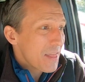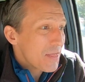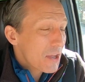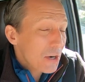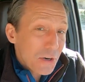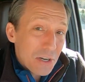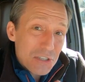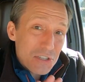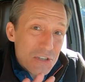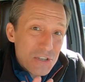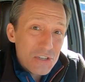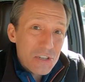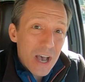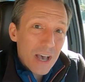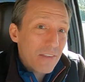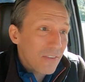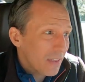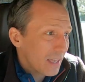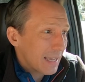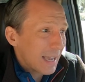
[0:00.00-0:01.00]
There is
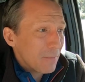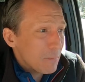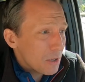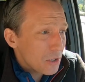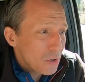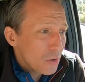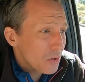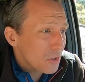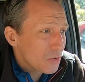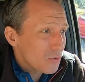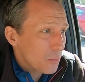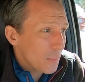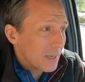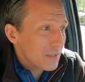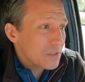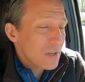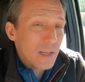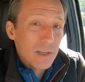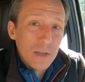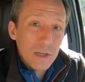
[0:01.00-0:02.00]
nothing, I've been doing this for
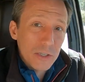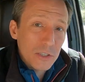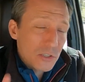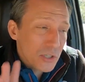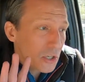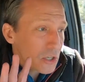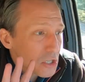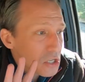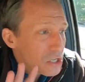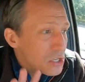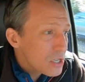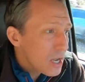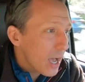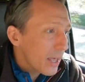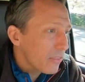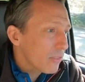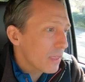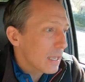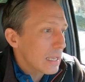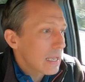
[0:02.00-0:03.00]
about 10 years, there's
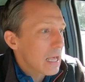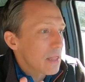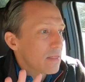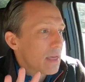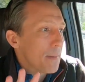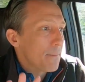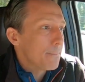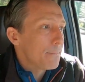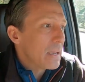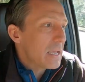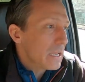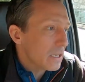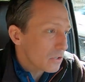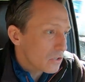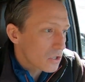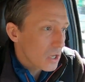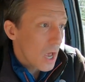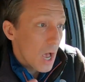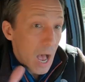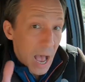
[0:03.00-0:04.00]
nothing that
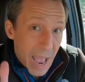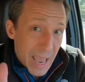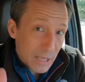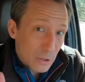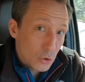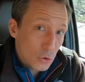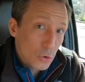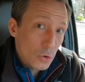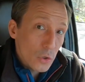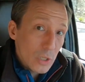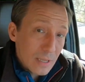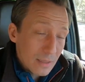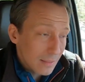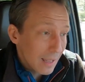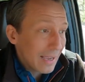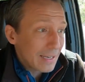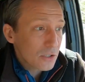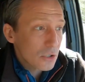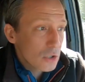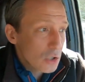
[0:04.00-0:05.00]
beats a truly
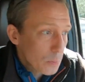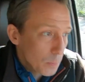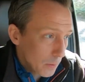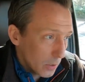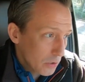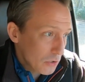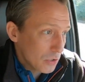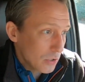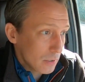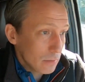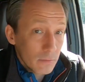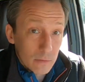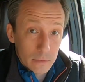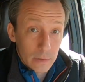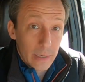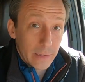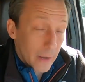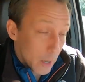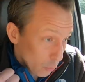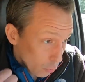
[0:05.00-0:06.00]
licensed person,
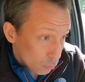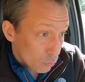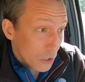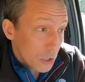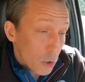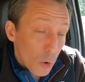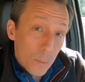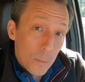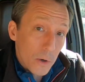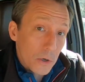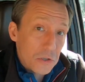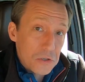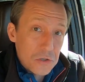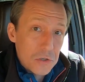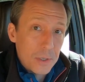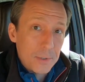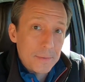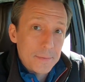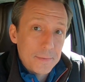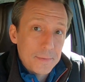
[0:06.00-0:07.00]
like a real
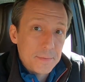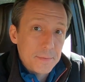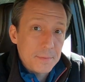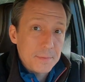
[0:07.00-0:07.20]
person,